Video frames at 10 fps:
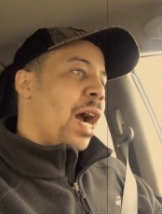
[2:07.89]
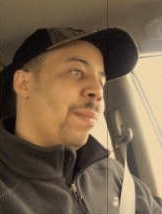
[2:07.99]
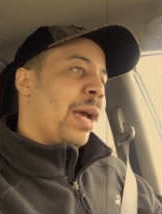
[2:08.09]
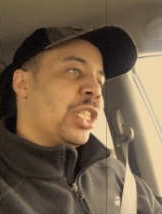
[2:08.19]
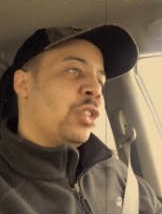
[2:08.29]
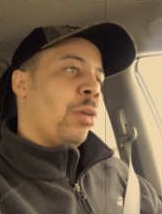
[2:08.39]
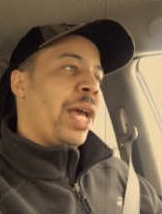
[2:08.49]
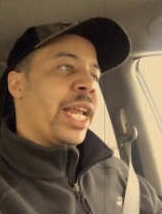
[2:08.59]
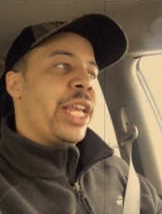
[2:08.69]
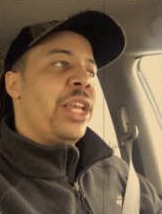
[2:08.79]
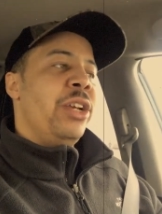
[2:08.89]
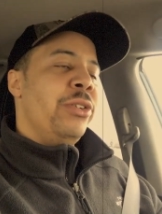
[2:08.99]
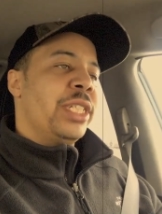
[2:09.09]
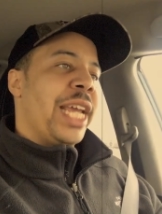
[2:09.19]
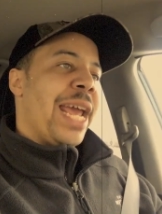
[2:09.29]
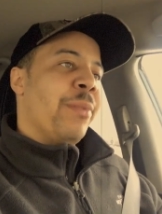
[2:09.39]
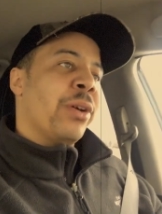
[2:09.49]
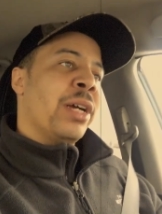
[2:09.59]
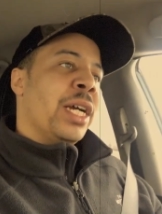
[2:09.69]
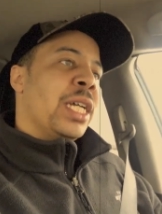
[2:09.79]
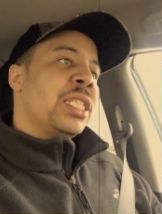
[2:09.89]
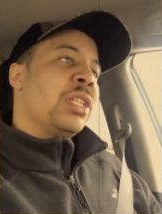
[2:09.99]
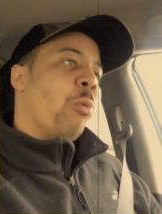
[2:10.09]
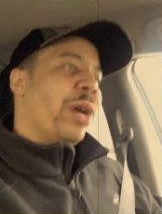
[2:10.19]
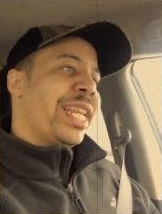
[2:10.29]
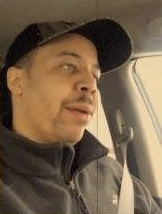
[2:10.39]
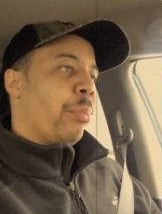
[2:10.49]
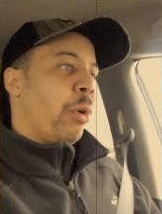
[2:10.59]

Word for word: I'm not sure. I'm not a huge gamer. The one that